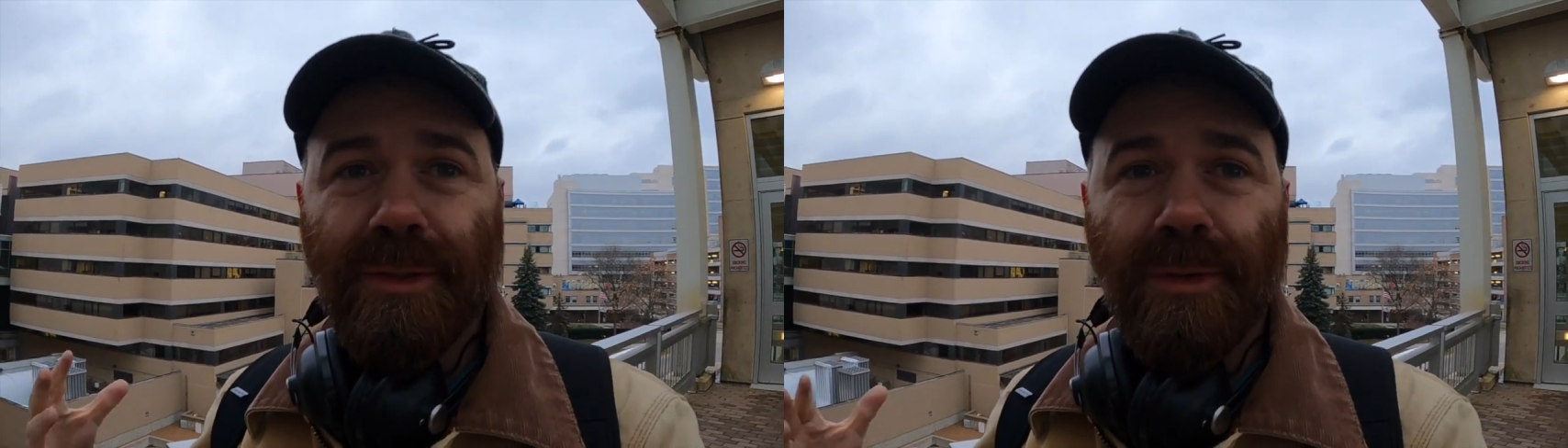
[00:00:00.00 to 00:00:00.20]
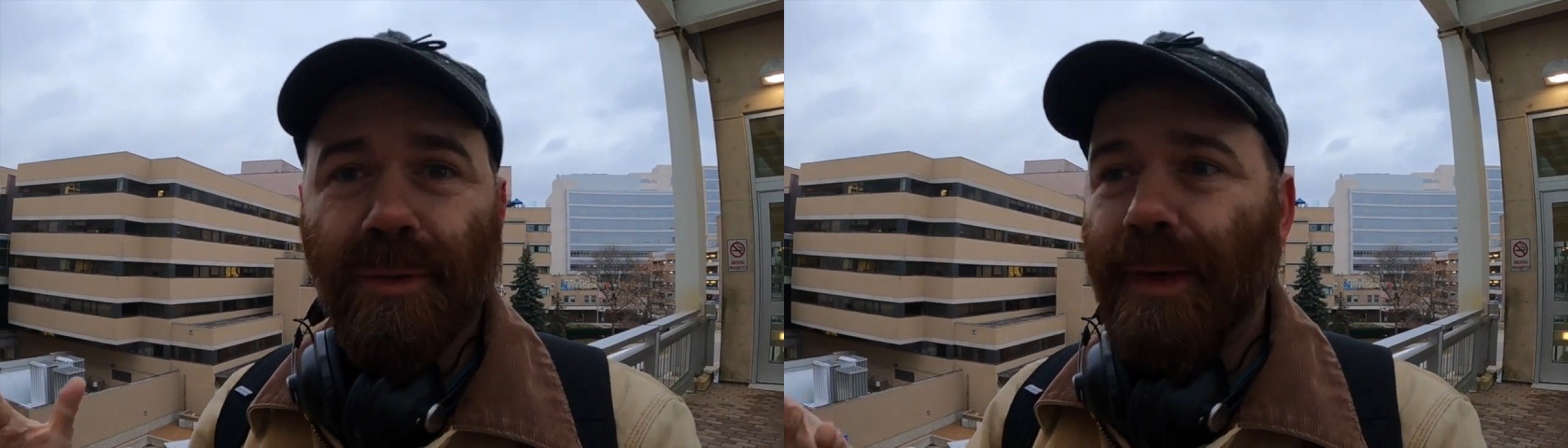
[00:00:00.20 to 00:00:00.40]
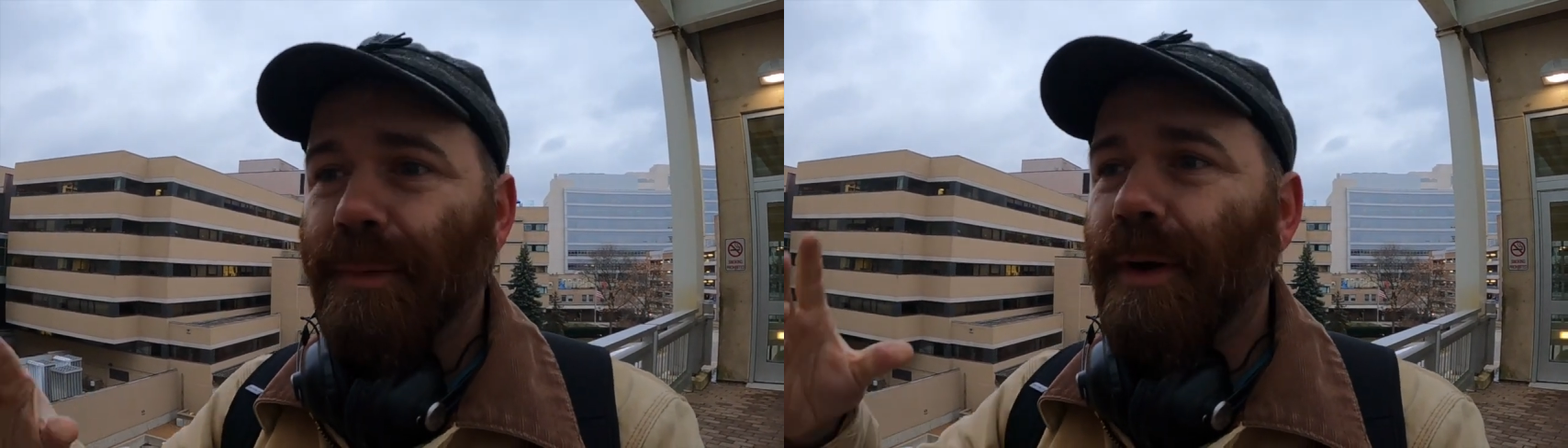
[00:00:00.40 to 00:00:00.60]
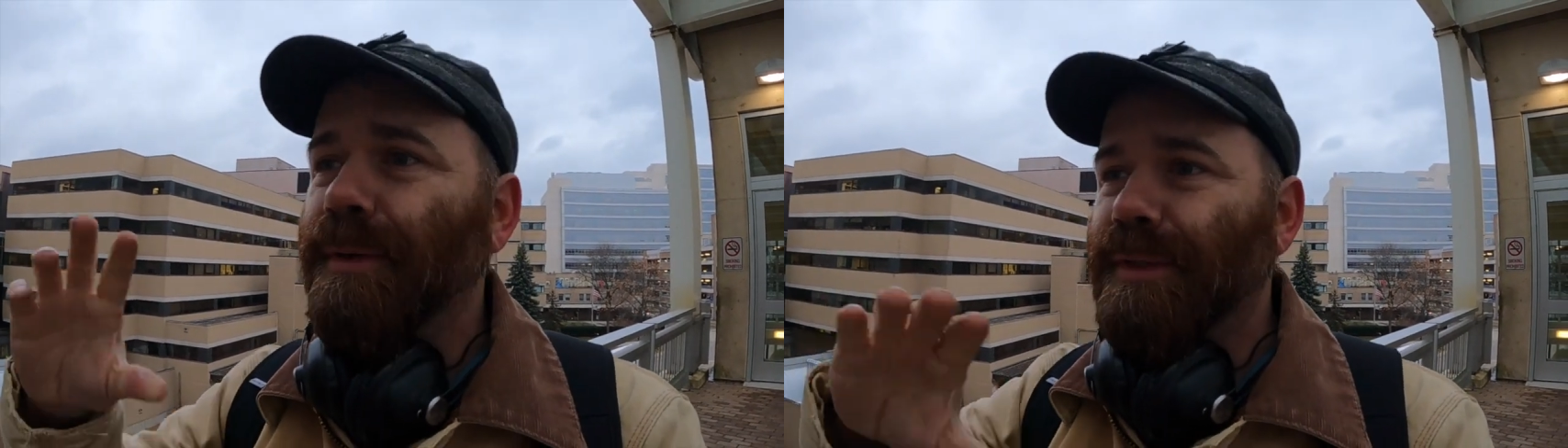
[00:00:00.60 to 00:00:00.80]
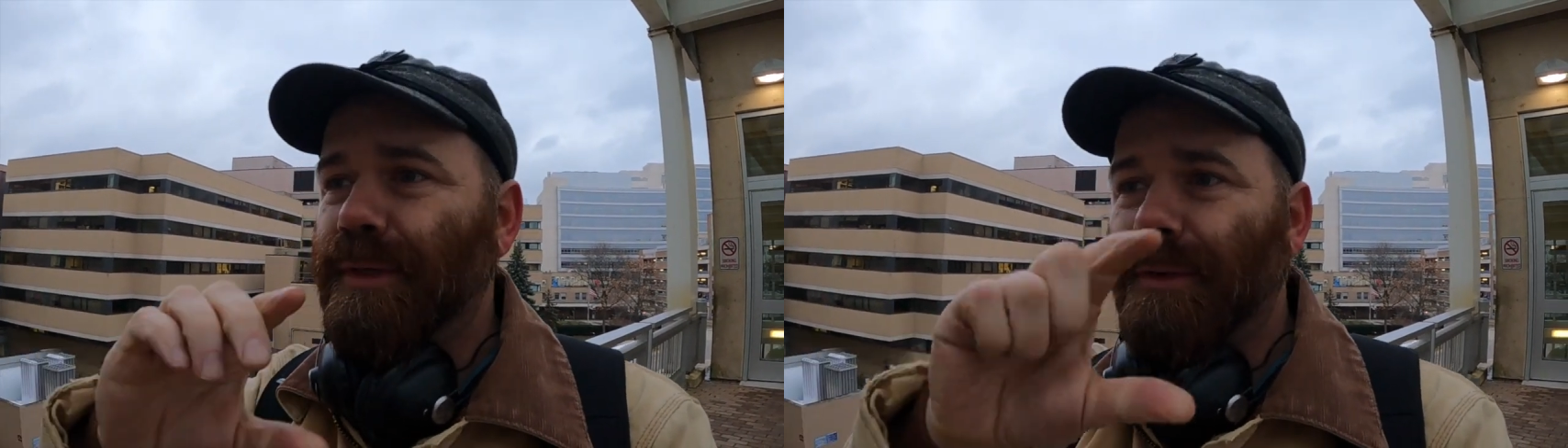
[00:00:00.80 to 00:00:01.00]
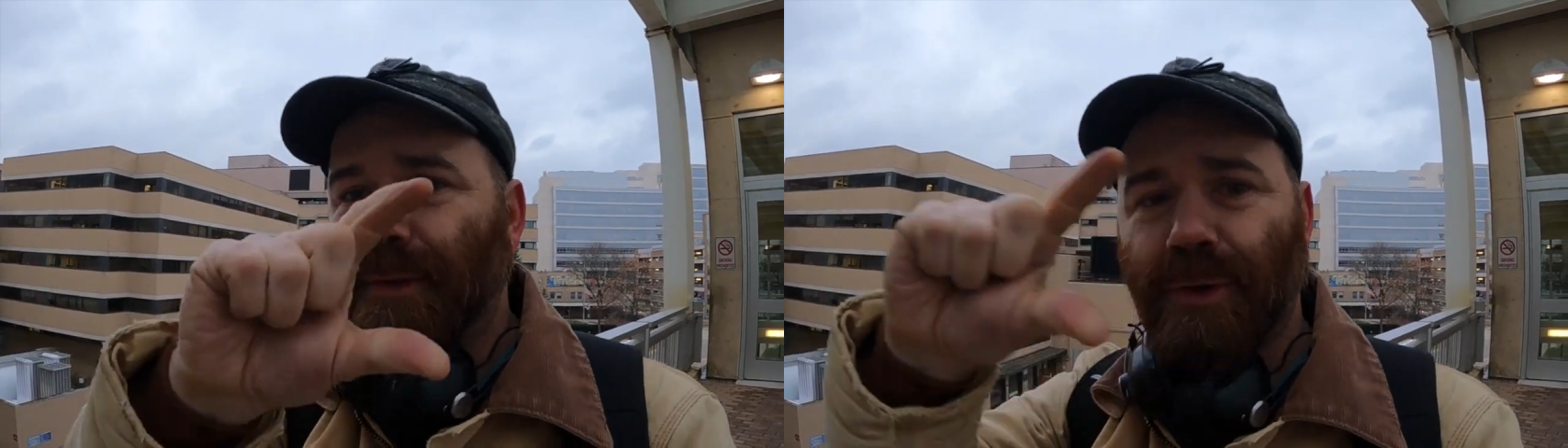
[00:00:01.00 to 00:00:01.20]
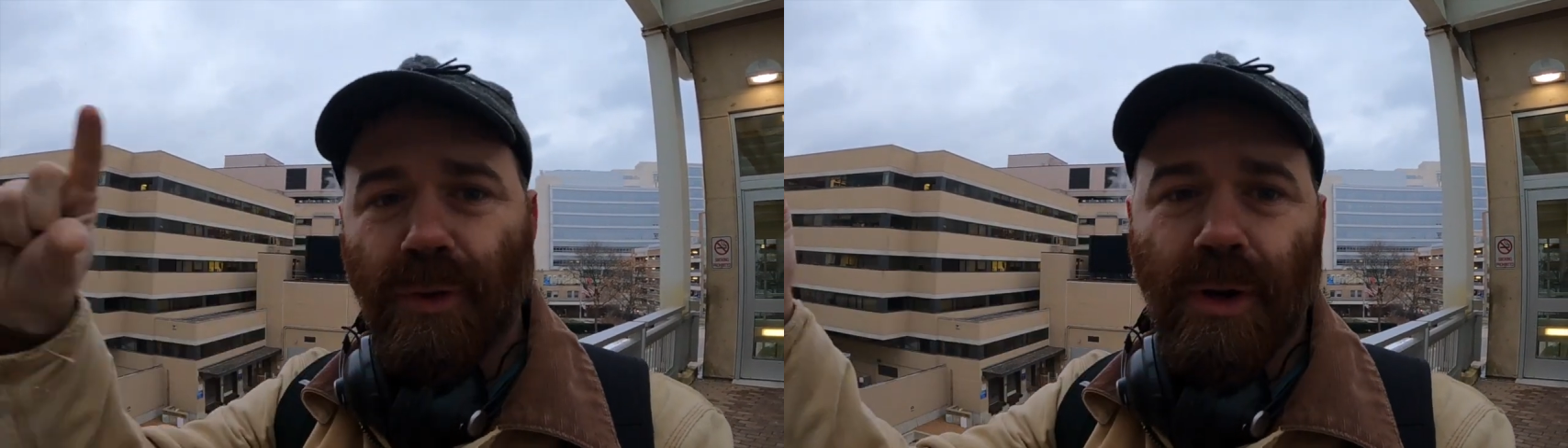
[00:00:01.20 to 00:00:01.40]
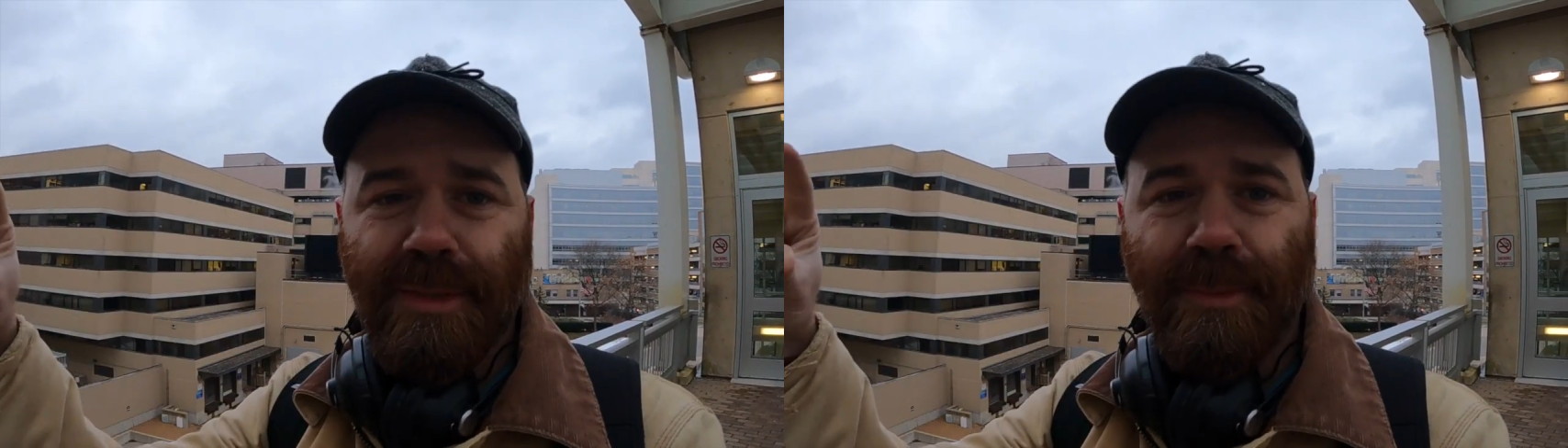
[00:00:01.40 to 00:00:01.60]
You know, they would always, the
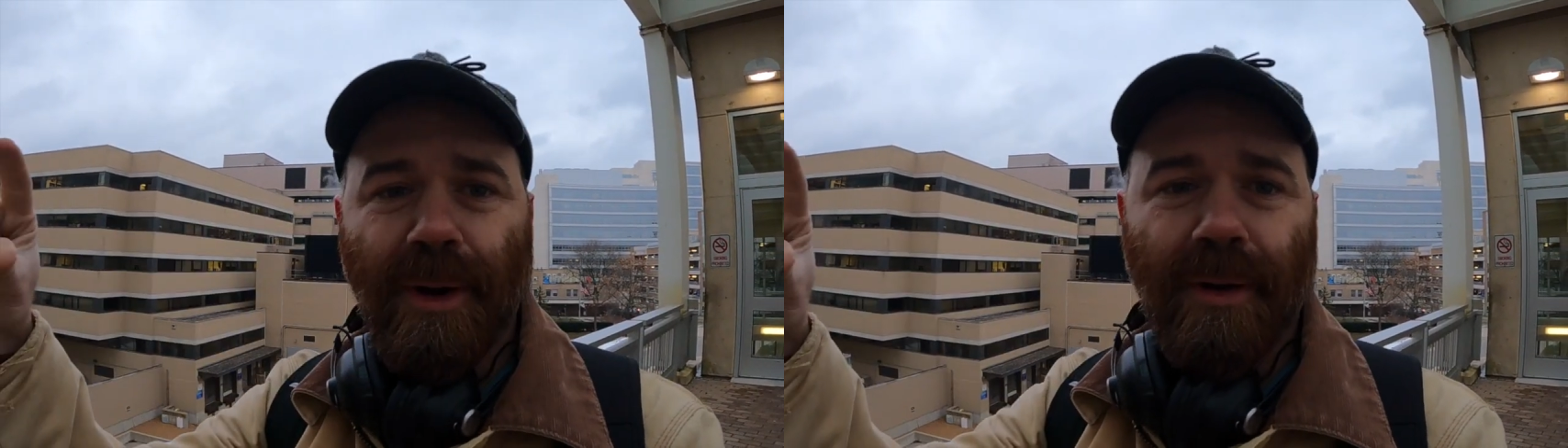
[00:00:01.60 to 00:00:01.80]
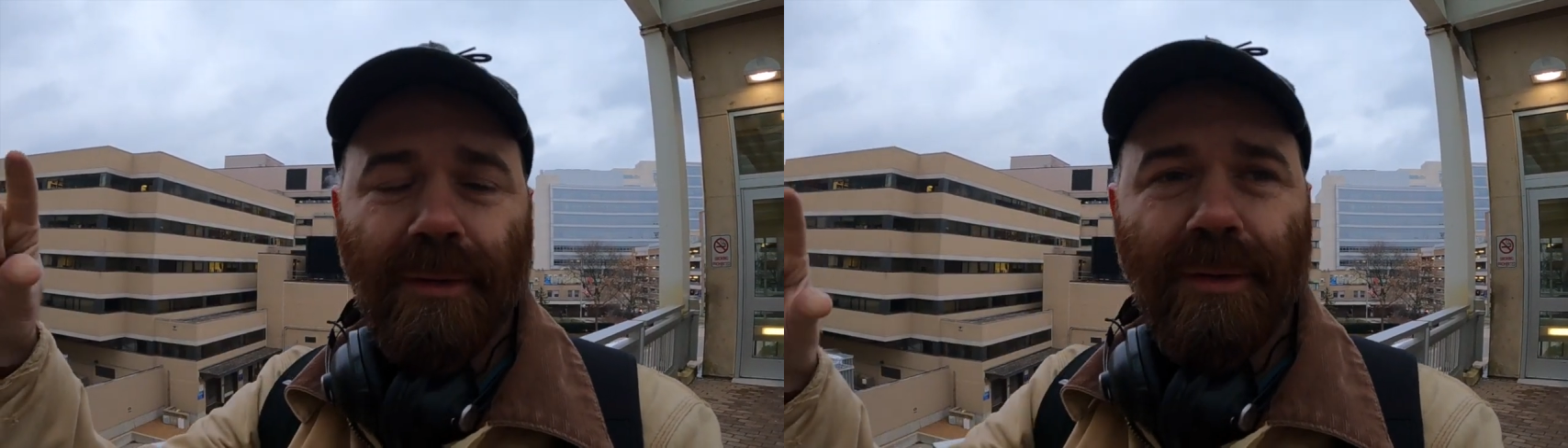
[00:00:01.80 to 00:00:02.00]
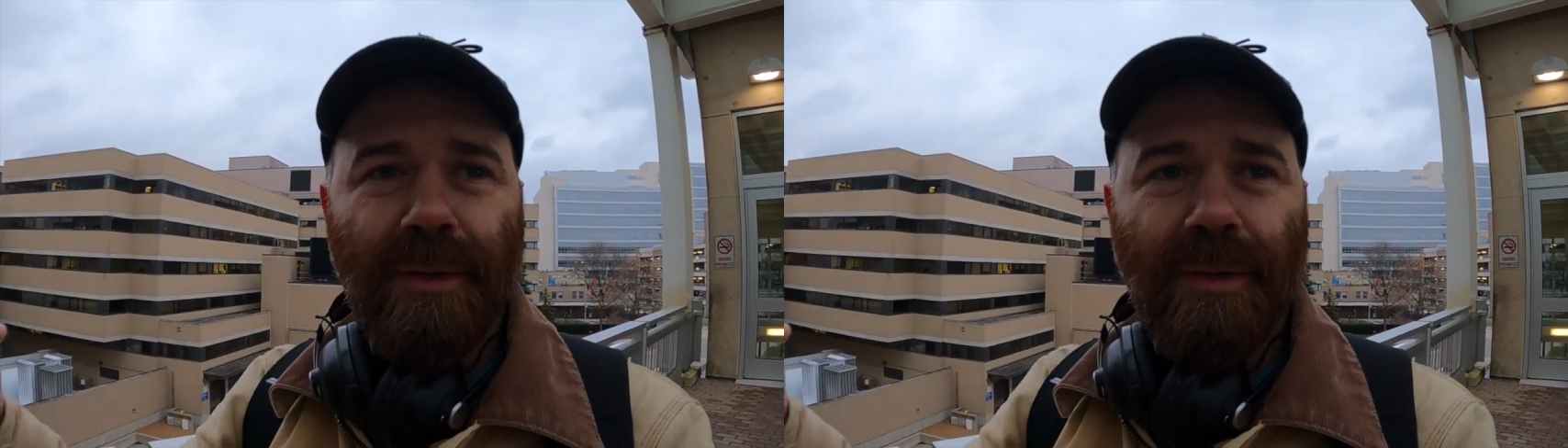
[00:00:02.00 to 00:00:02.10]
crossbar.